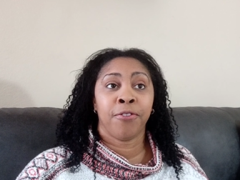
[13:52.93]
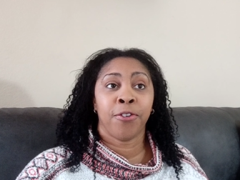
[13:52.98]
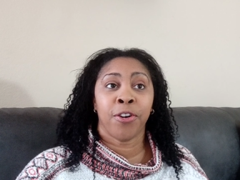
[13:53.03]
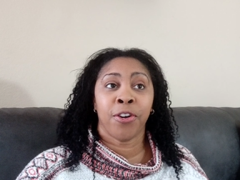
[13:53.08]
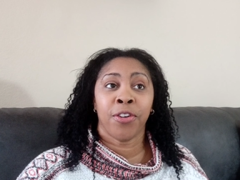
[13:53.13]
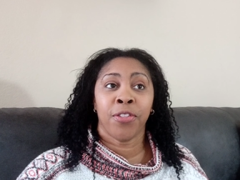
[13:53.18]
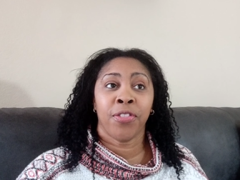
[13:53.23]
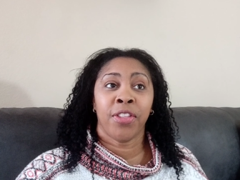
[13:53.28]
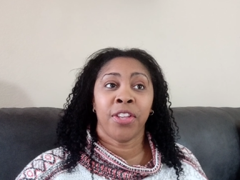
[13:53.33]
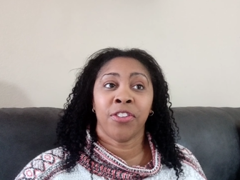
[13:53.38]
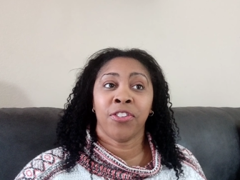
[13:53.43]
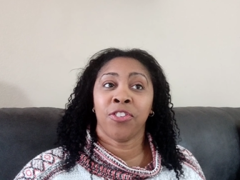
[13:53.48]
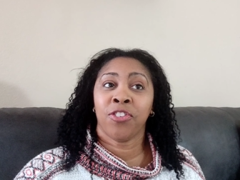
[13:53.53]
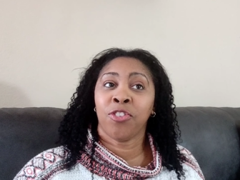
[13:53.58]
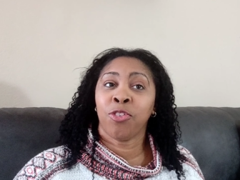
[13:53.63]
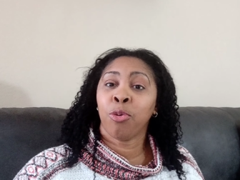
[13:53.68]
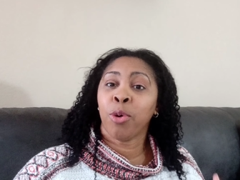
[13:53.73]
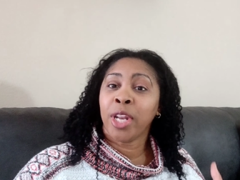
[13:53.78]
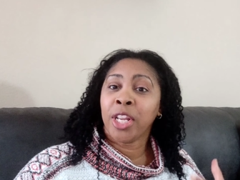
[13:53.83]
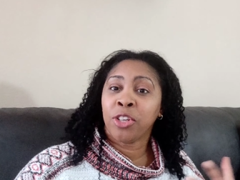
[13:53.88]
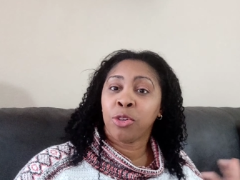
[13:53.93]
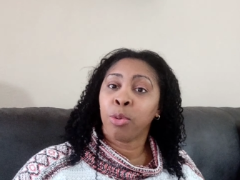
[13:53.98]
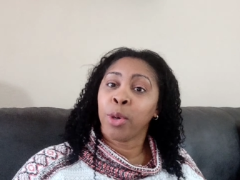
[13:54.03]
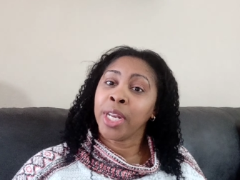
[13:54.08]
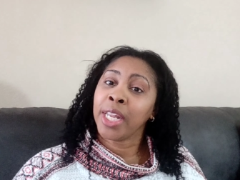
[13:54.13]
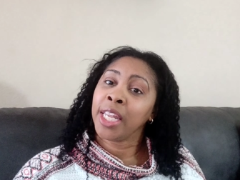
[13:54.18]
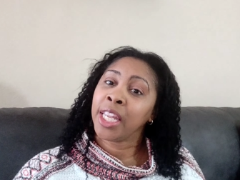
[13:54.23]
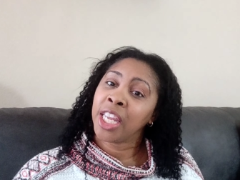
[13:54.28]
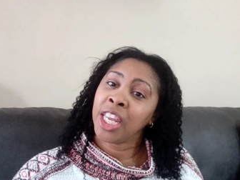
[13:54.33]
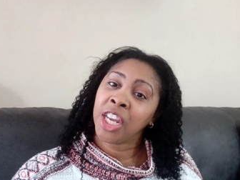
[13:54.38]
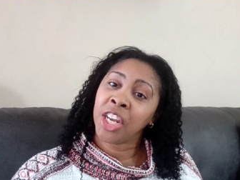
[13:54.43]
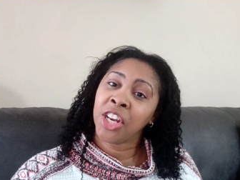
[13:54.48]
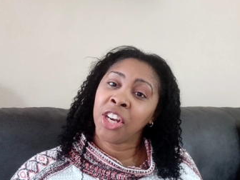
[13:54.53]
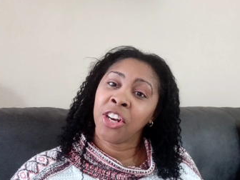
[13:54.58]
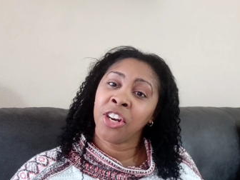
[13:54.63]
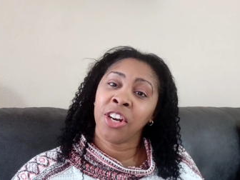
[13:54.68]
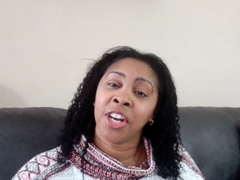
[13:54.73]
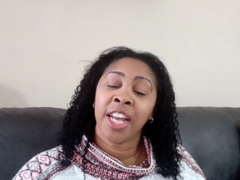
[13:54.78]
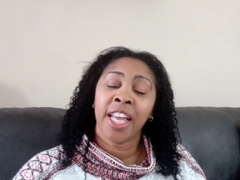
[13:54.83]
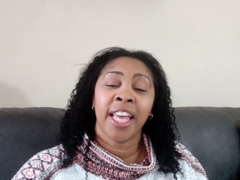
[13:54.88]
for this 2020
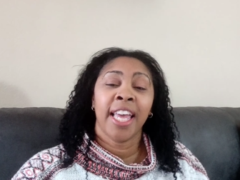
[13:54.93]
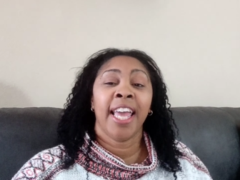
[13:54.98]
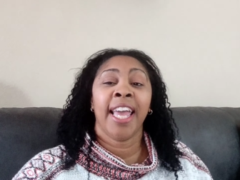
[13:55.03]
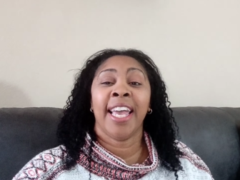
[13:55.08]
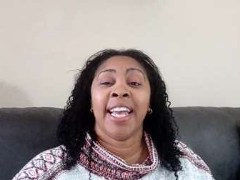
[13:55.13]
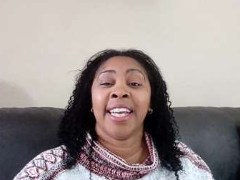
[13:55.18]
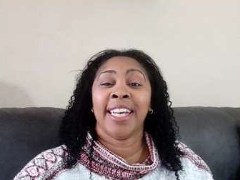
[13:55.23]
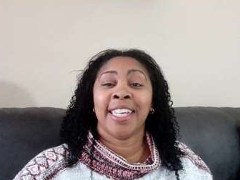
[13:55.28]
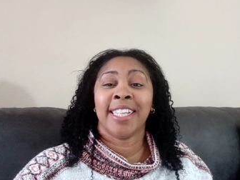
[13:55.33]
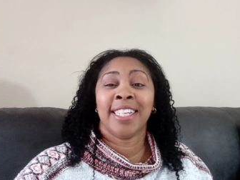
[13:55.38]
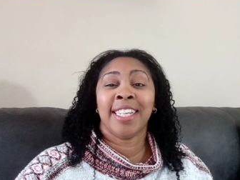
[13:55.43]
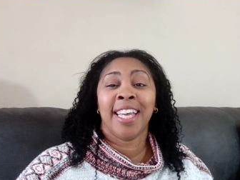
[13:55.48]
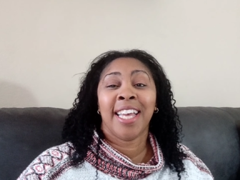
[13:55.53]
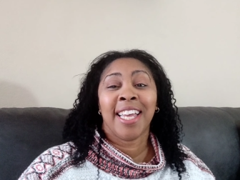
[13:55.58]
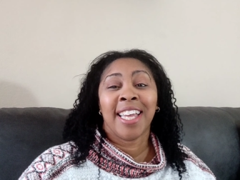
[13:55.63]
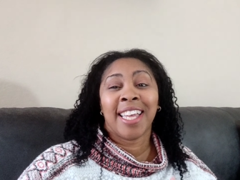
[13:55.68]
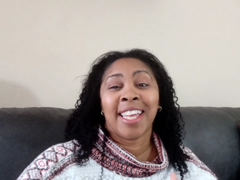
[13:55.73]
year, and